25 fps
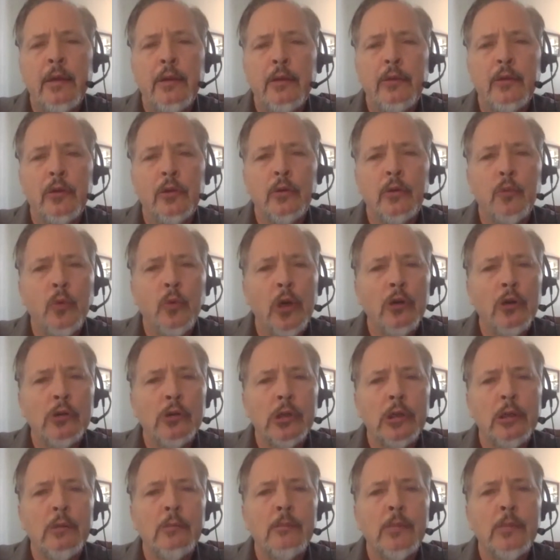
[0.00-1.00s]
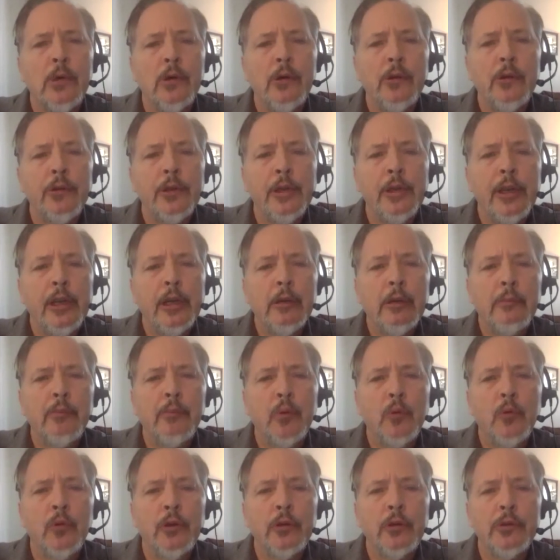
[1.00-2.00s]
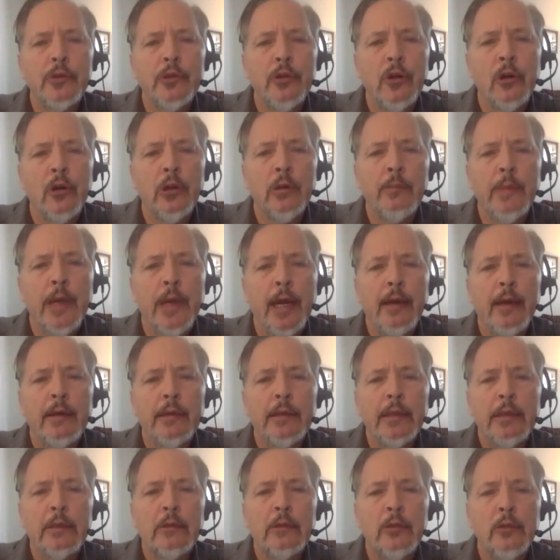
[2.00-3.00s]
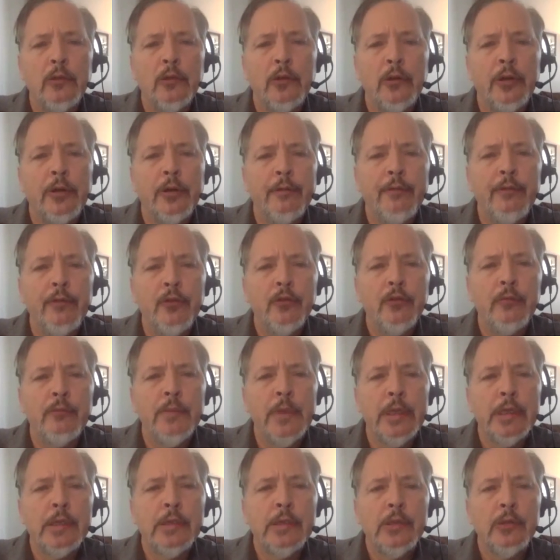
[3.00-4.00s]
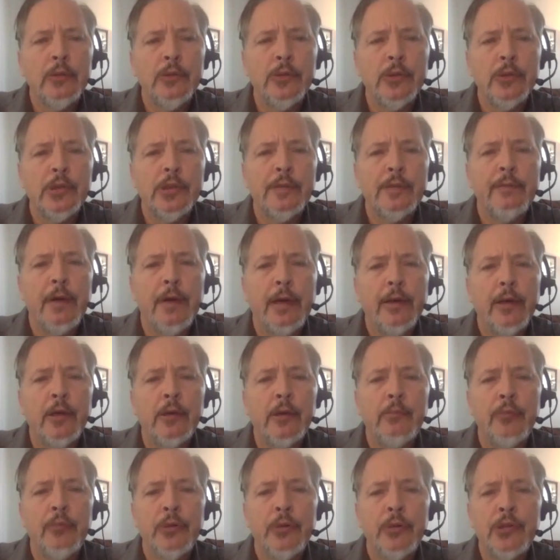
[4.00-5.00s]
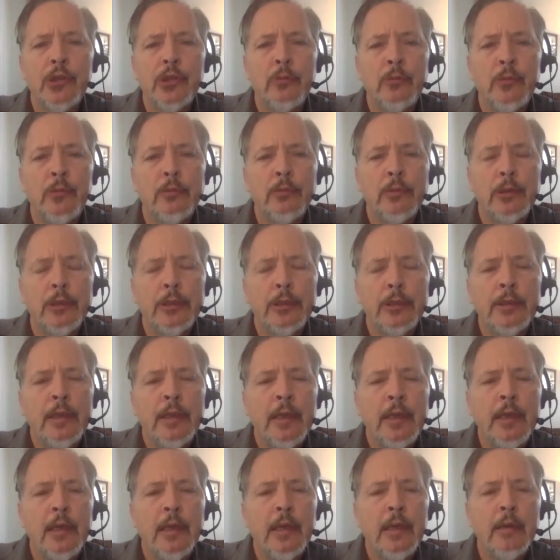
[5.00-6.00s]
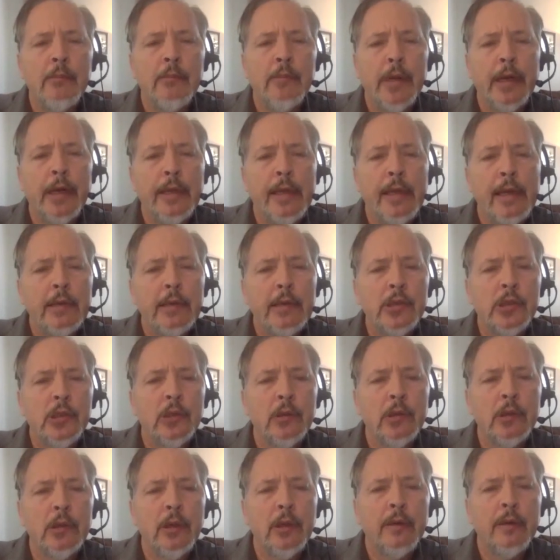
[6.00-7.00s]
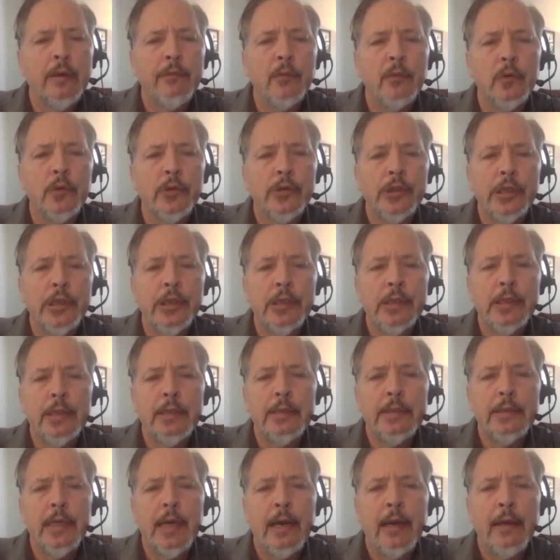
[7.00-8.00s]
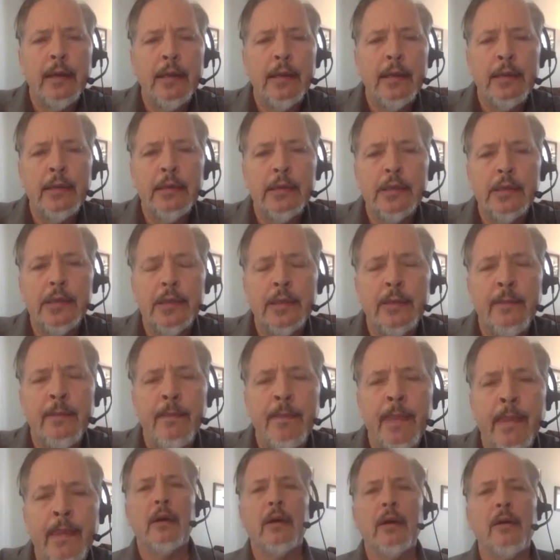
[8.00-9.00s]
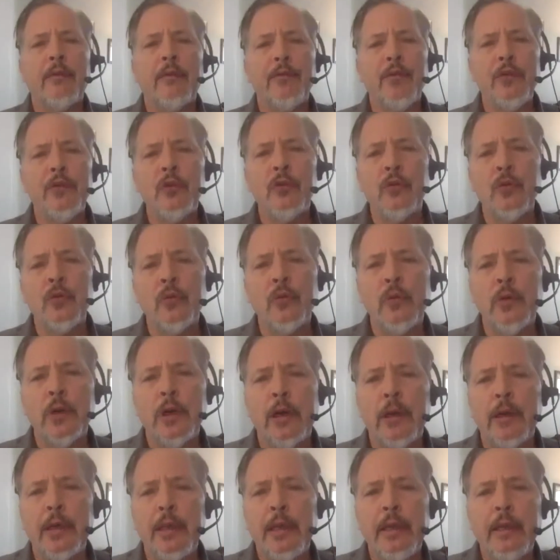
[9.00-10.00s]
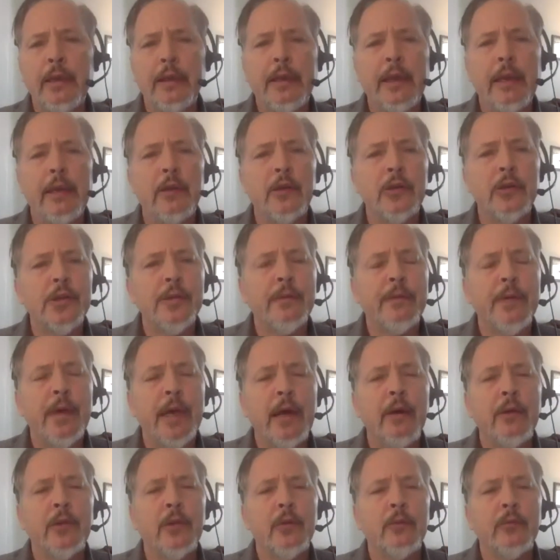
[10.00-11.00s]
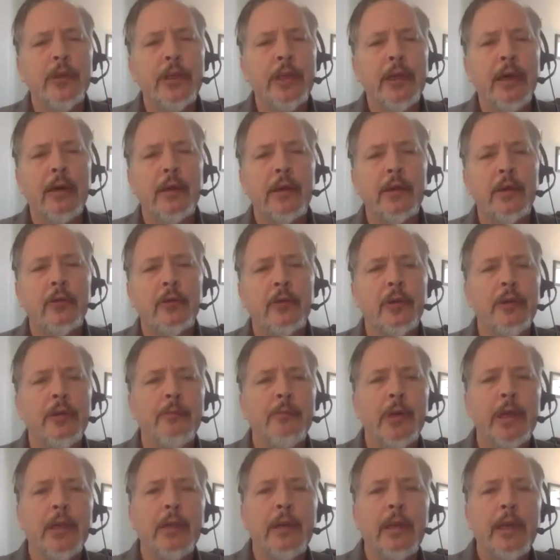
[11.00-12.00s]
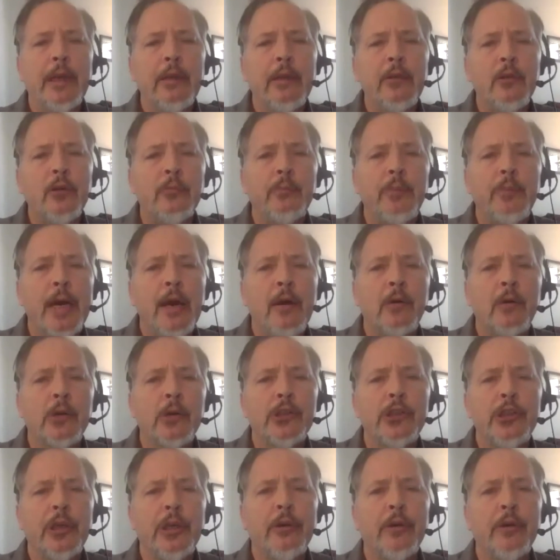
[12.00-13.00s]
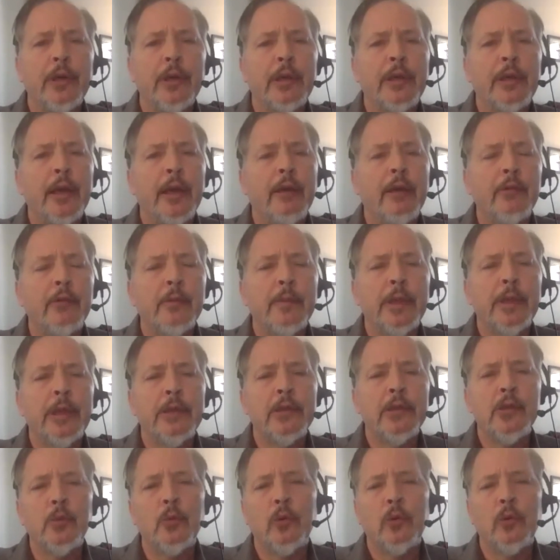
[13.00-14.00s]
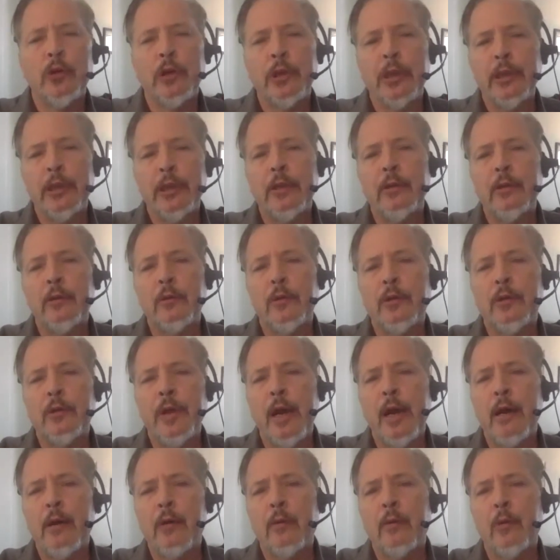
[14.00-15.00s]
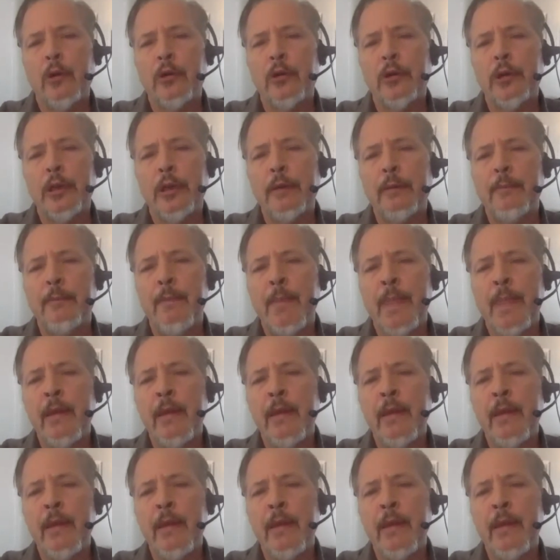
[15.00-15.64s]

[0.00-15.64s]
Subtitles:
their welcome on the airport tarmac included a few missiles fired presumably by Ansarullah forces in Taiz. A few indicators of how the Riyadh agreement and new power sharing government is working or not working.